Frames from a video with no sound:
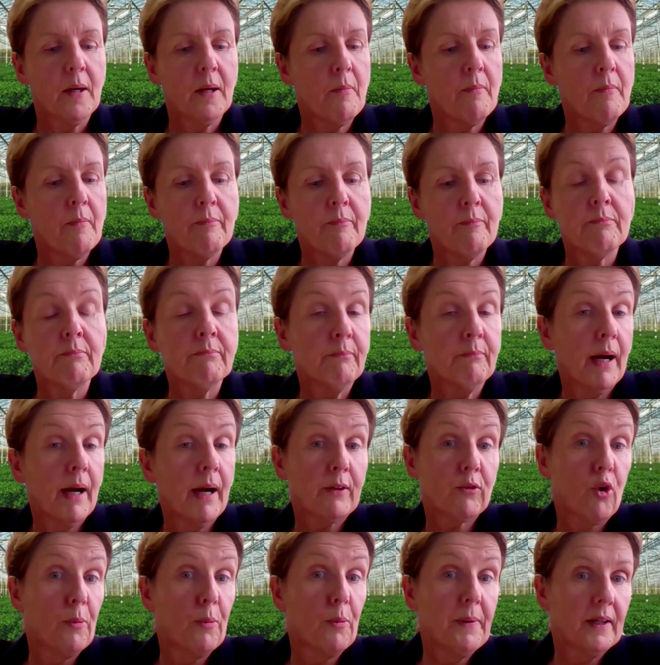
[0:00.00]

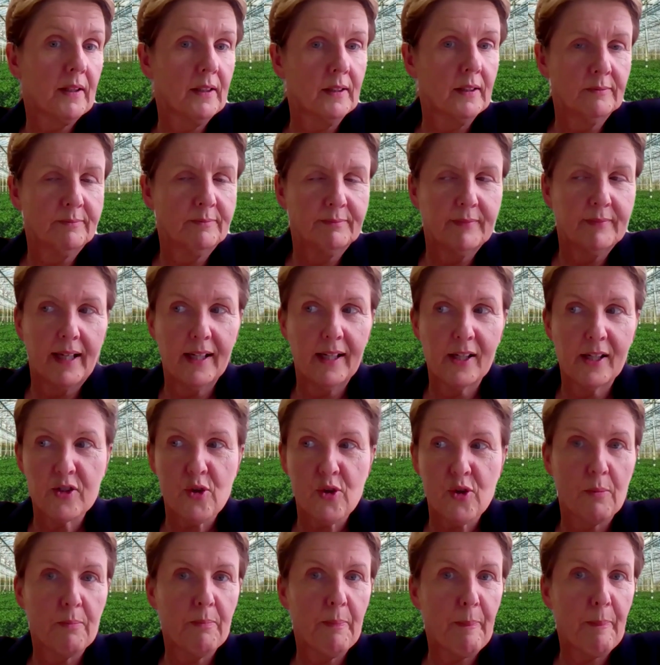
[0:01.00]
microbial,
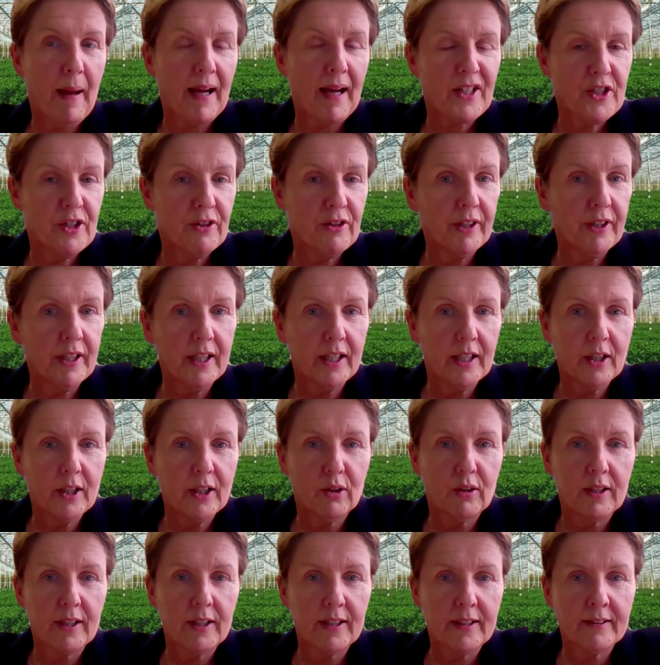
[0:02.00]
so bacteria
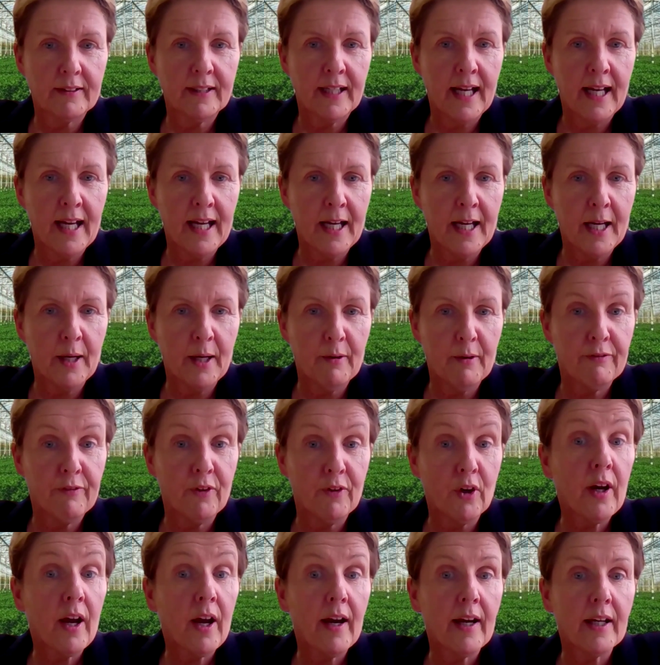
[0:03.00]
or
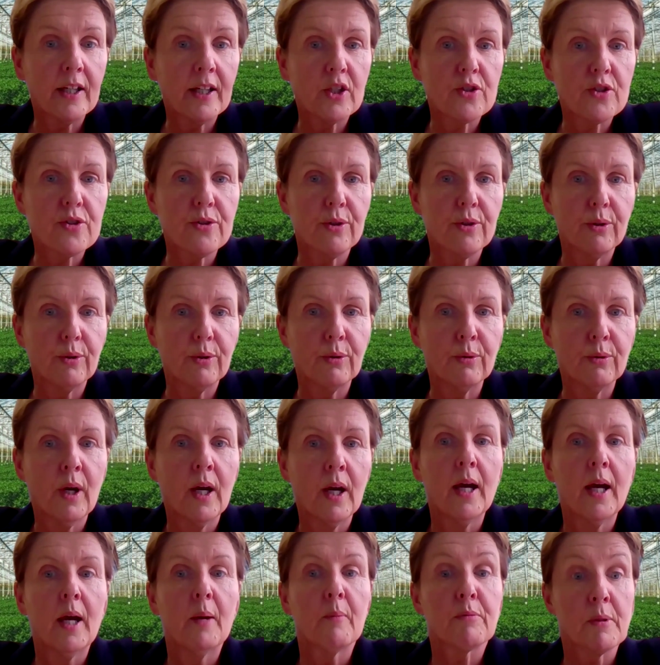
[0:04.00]
fungi to
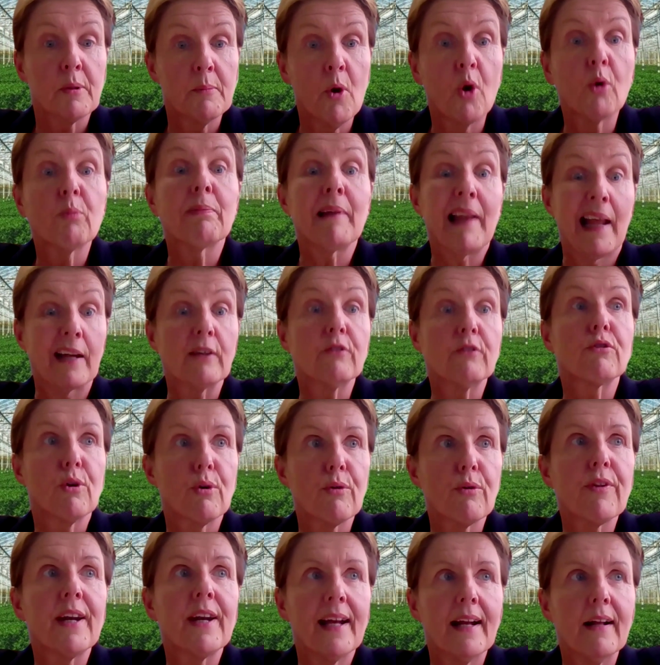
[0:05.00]
promote plant
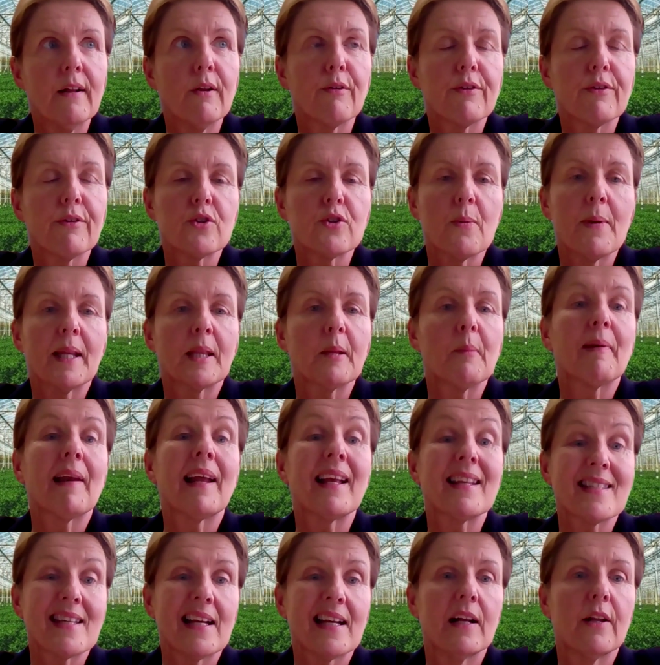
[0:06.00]
growth and health, so make the
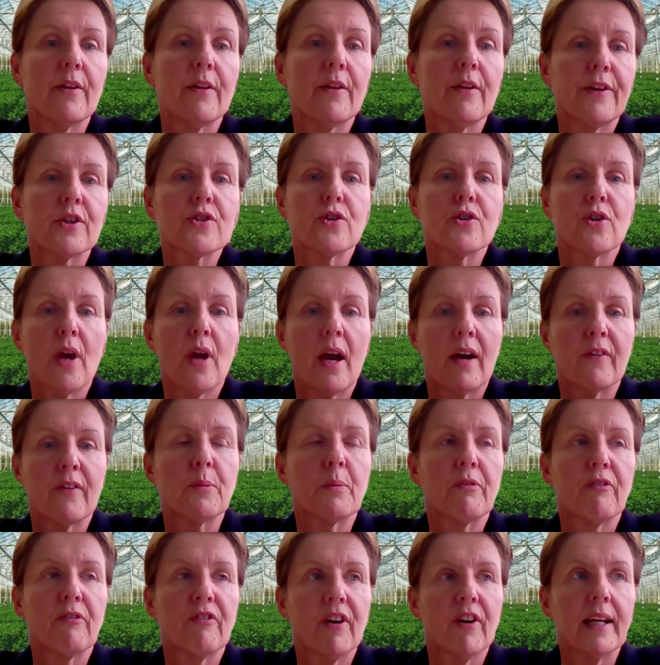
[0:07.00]
plants healthier, so you have to
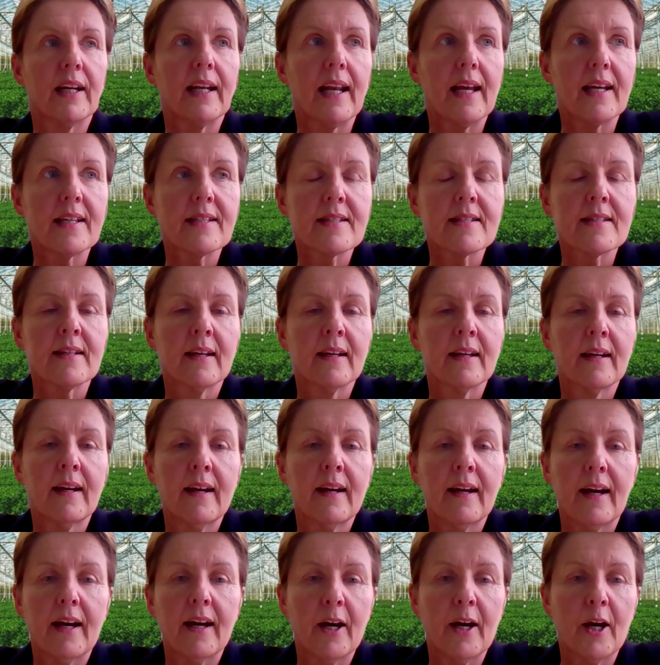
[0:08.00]
provide less
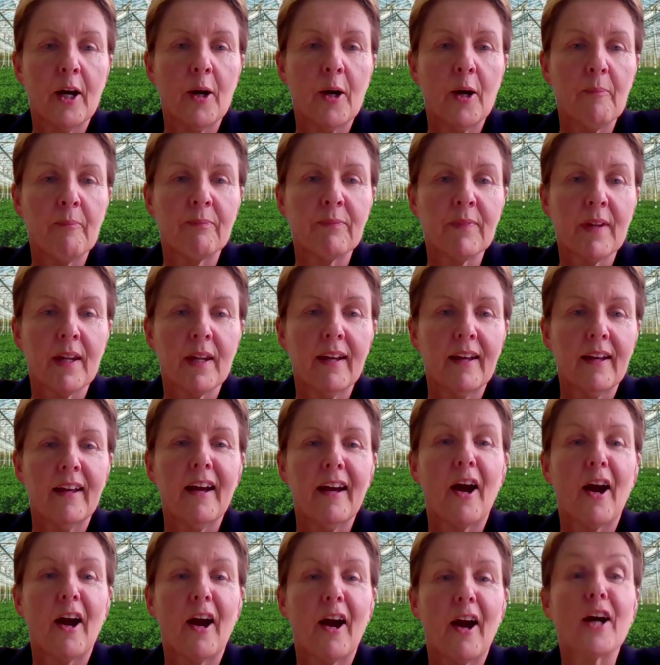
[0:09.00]

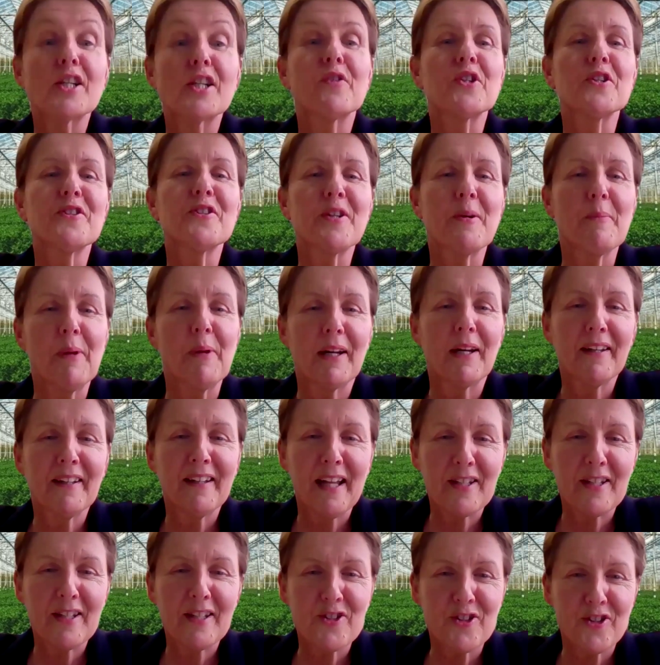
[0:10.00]
artificial
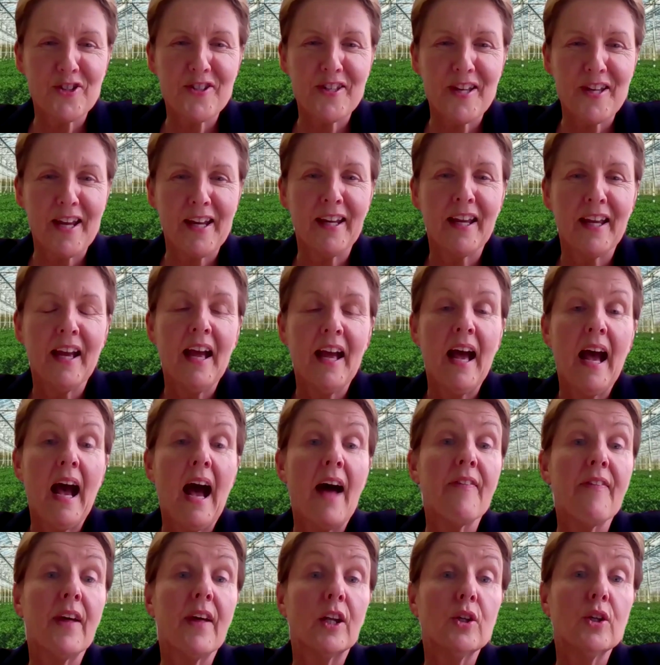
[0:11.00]
stimulant, let's just say,
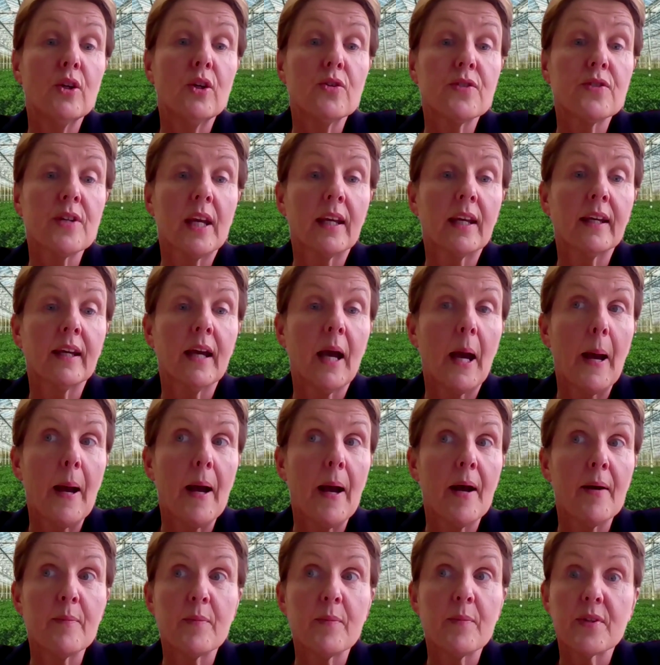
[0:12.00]
and then using
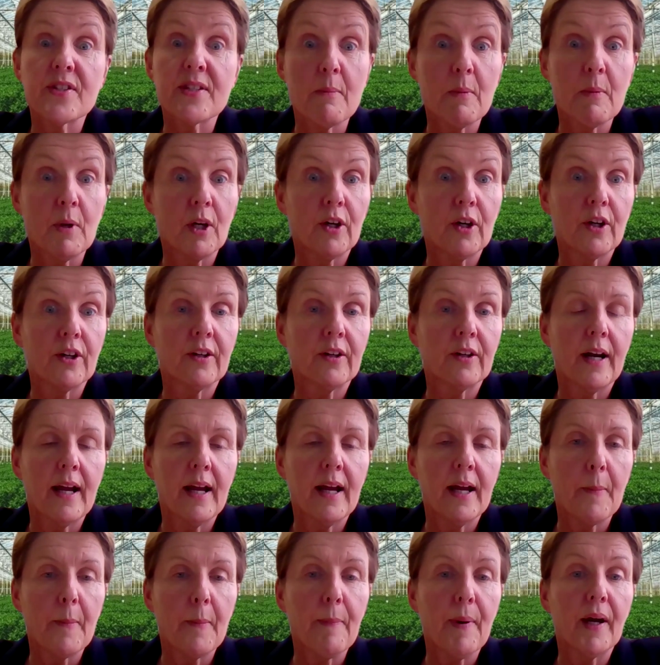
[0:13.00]

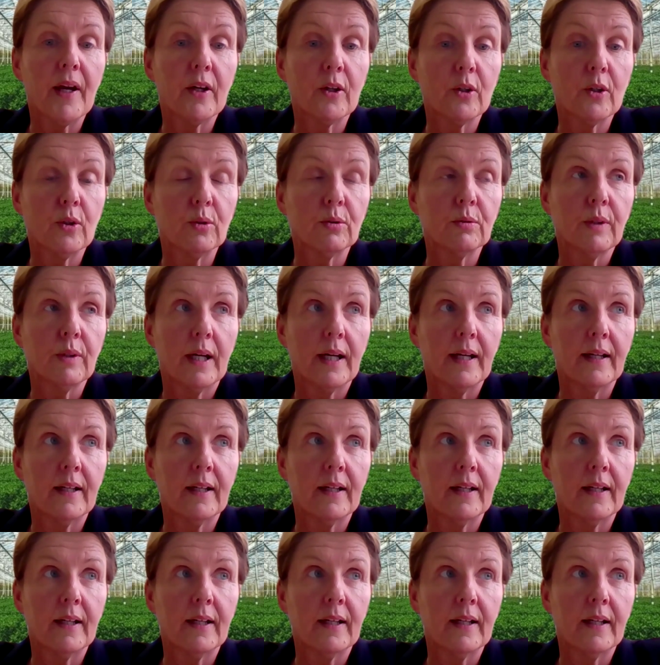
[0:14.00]
similar bio